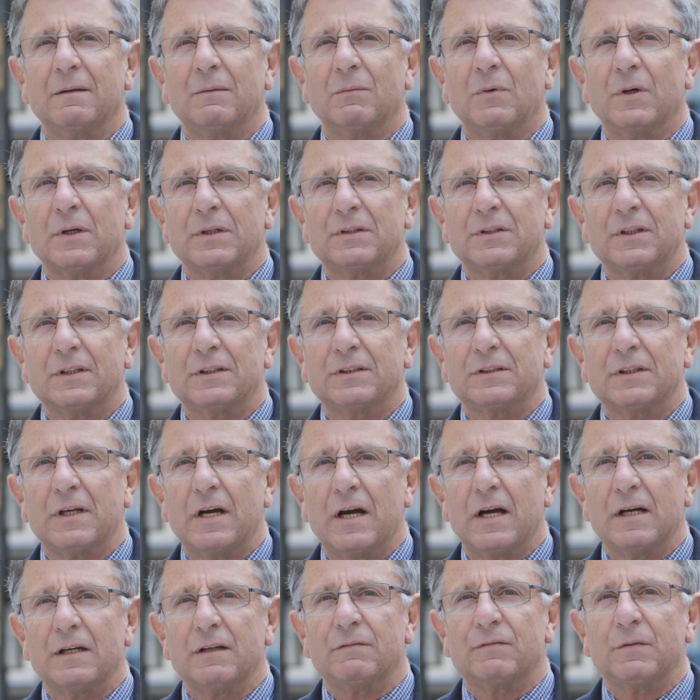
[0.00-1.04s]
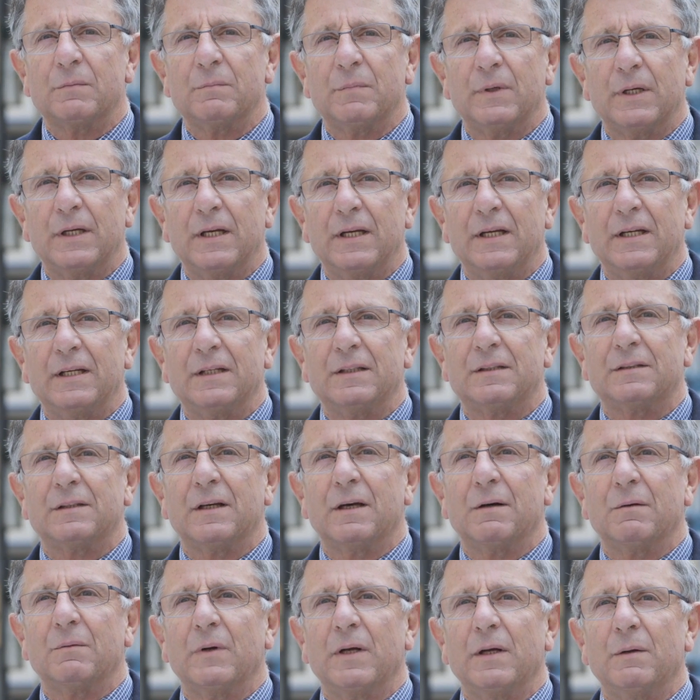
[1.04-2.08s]
What's exciting for me is
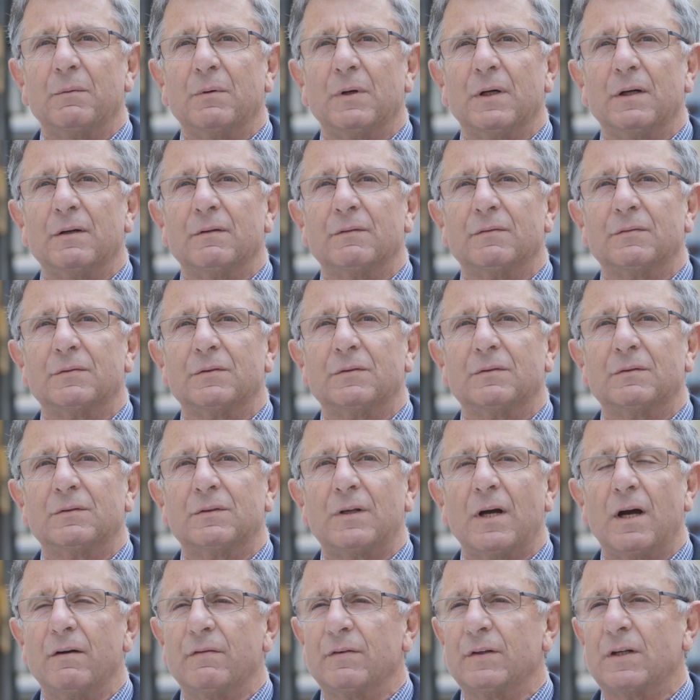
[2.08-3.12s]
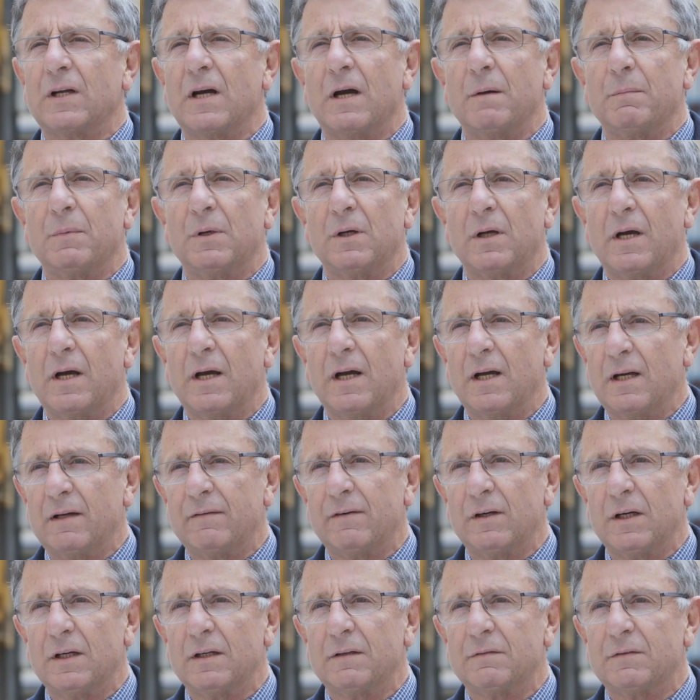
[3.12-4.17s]
that we will have overcome a hell
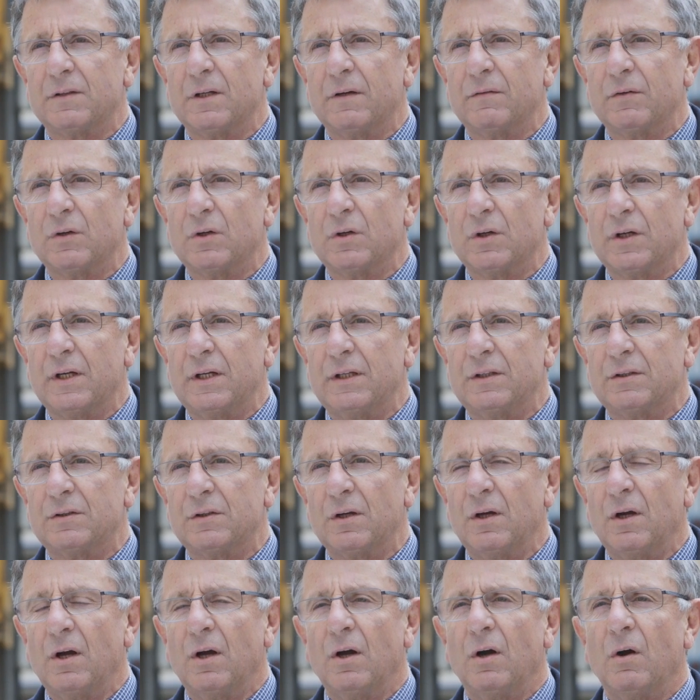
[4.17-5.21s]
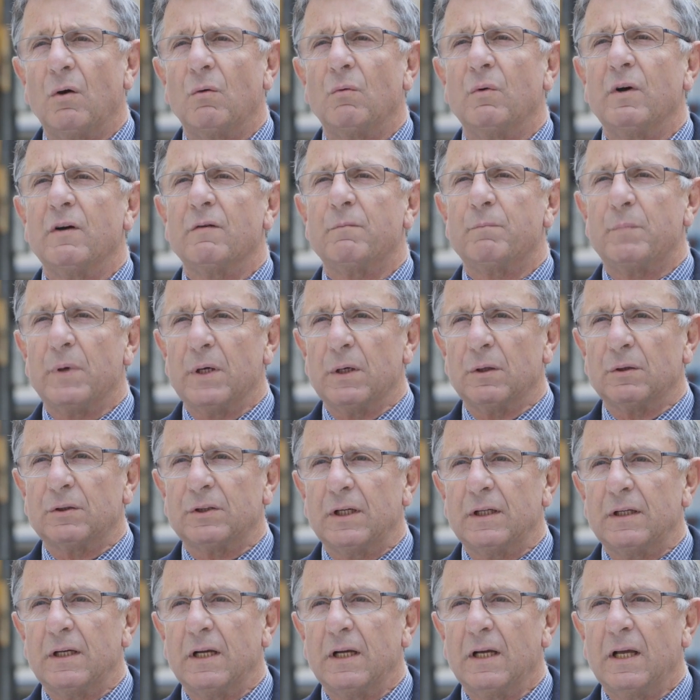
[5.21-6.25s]
of a lot of difficulties. We've built
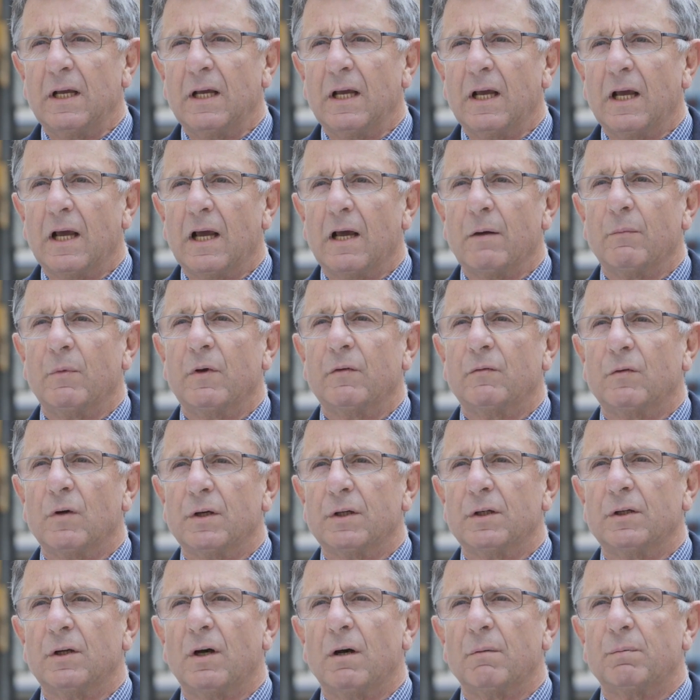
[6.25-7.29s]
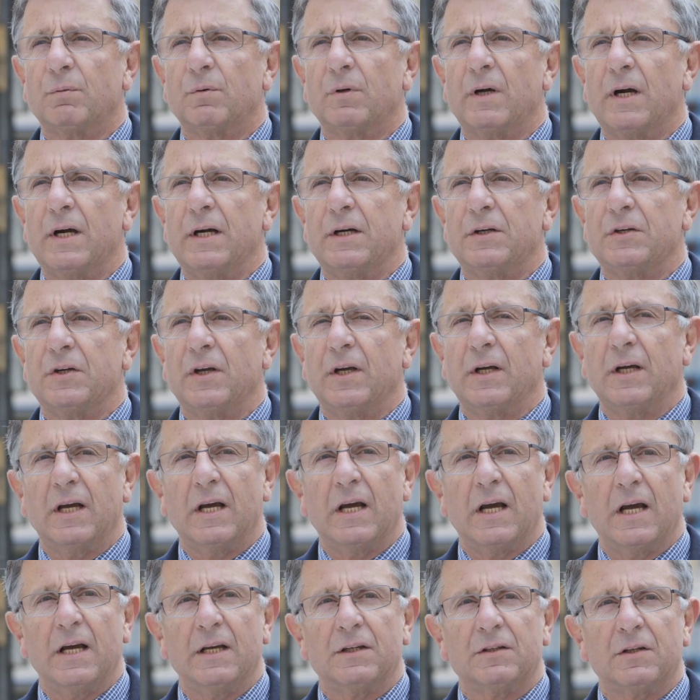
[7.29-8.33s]
it and we've got it operating
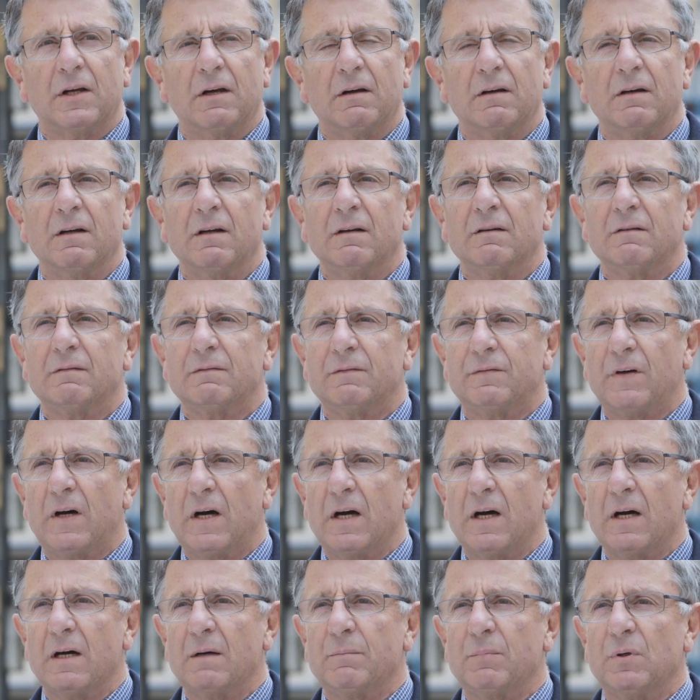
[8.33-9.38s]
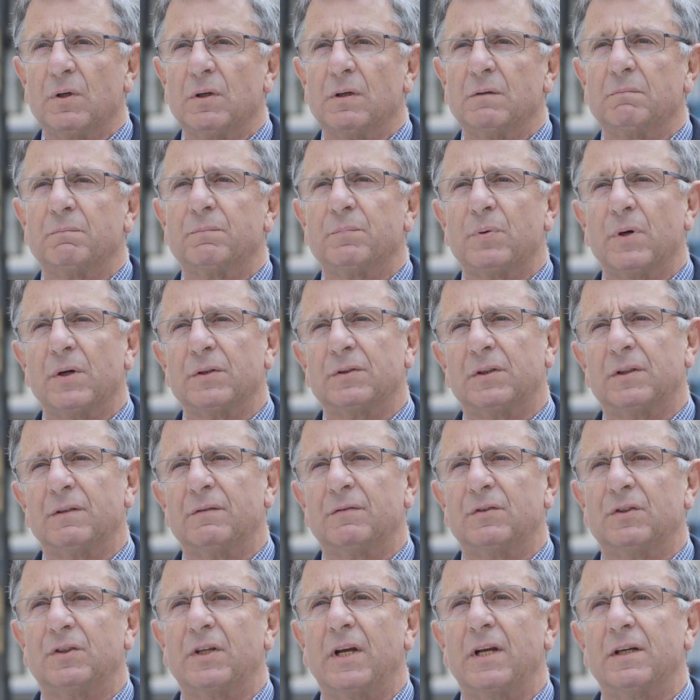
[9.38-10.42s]
as a viable and
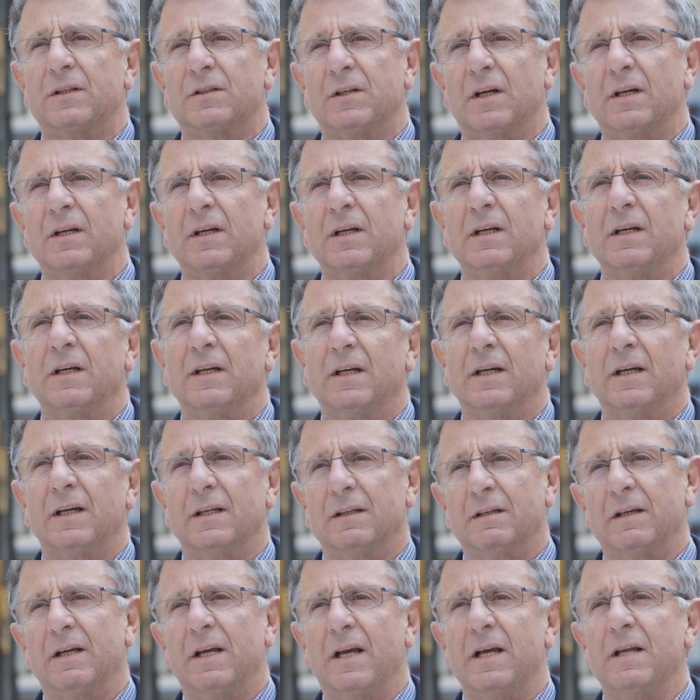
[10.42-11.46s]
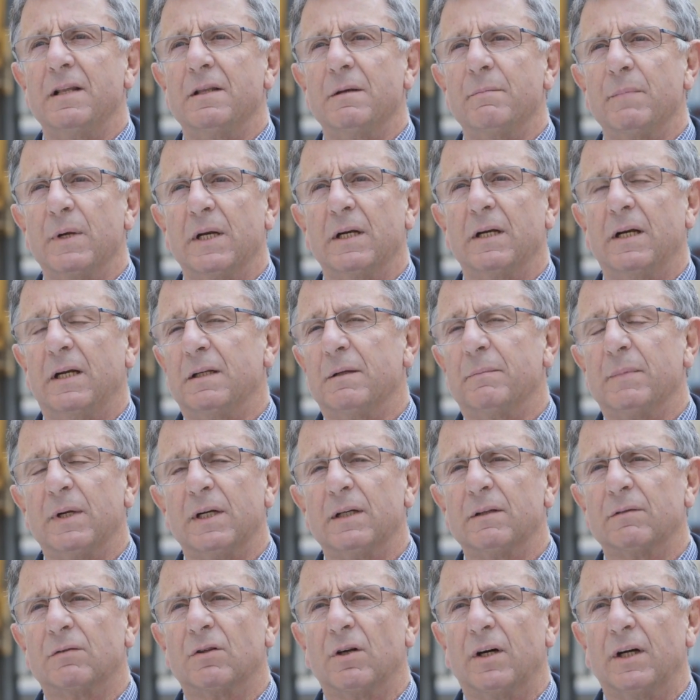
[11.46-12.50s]
positive centre in the middle of